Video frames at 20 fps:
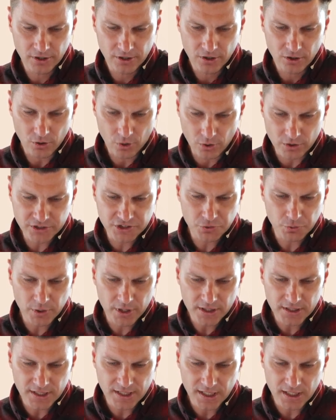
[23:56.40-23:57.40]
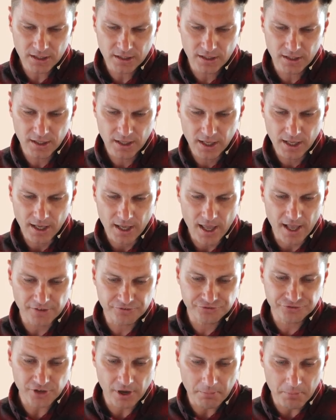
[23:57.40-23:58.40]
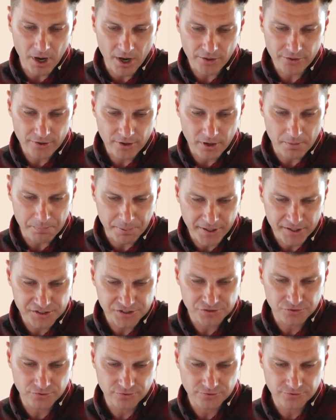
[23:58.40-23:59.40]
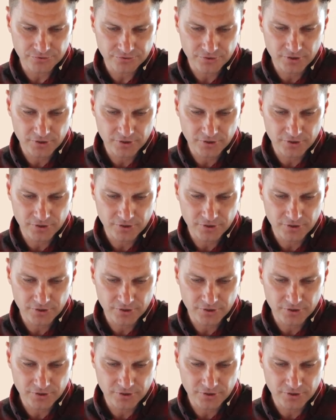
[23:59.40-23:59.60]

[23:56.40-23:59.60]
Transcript: Or do we need, as some other epistles,